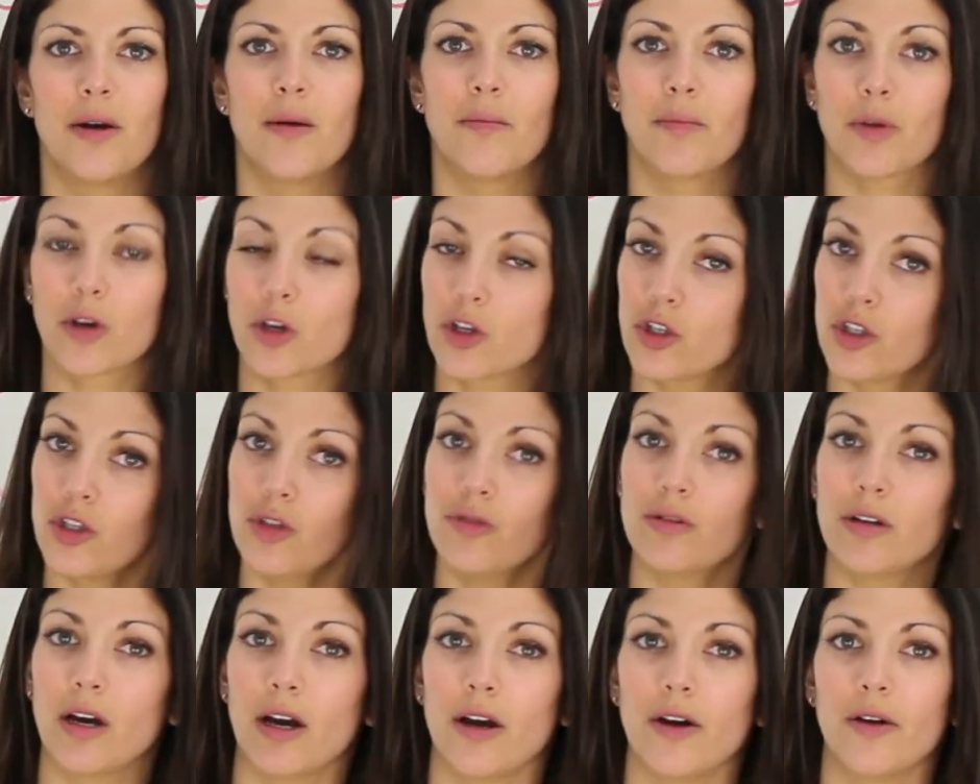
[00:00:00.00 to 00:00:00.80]
because you
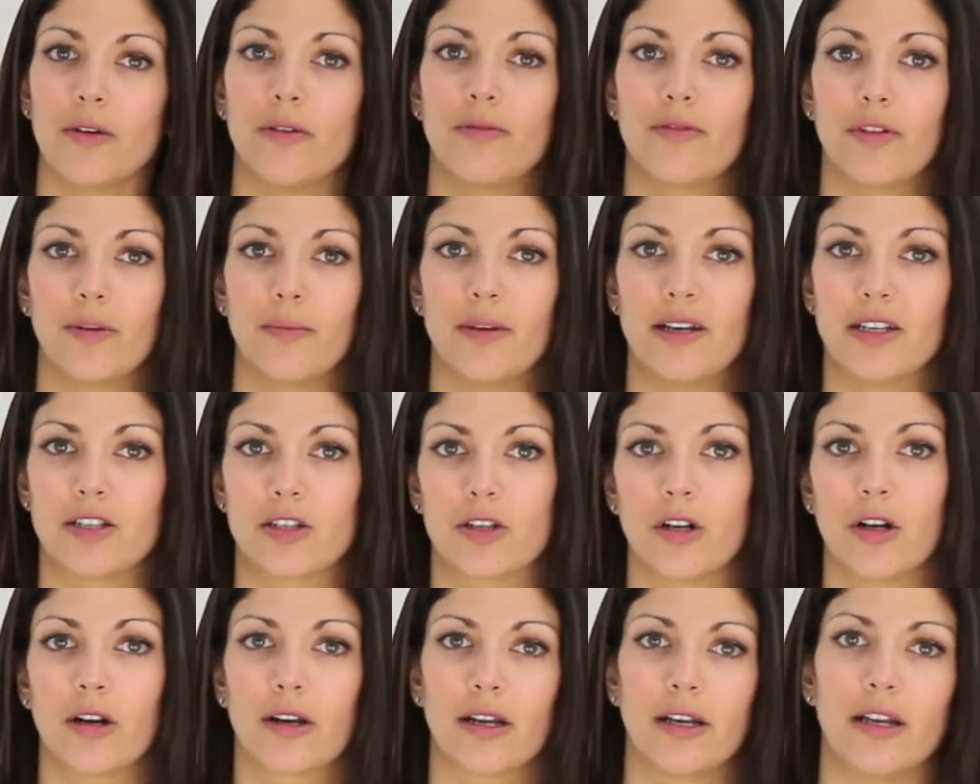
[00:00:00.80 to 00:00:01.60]
know from
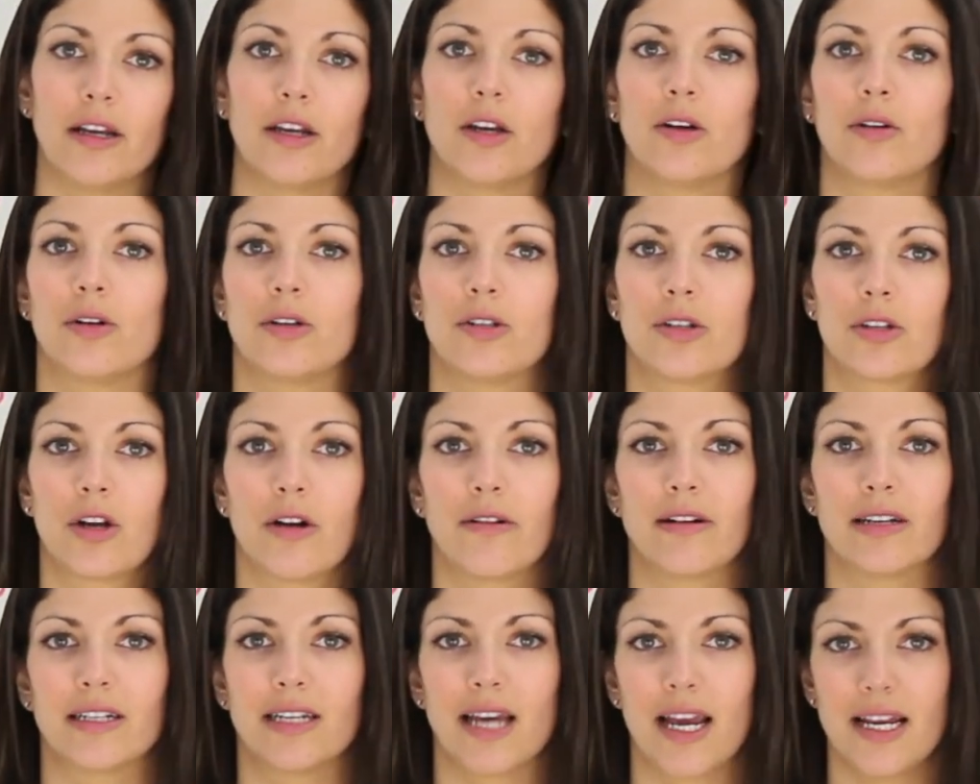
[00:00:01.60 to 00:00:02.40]
looking at your
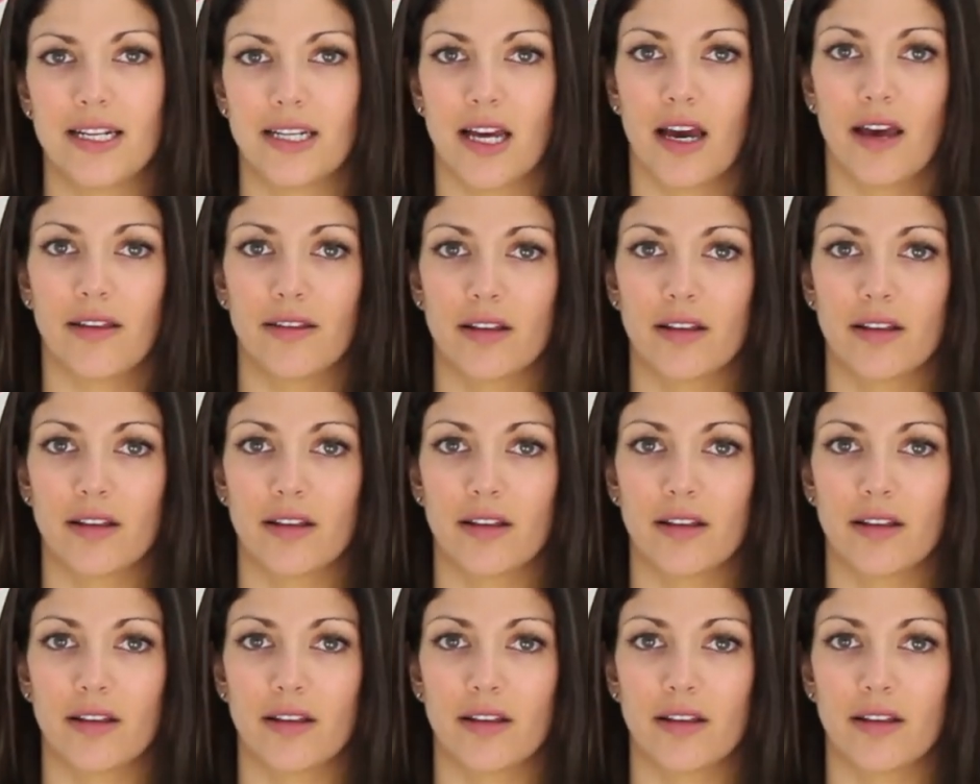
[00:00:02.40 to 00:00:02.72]
historic data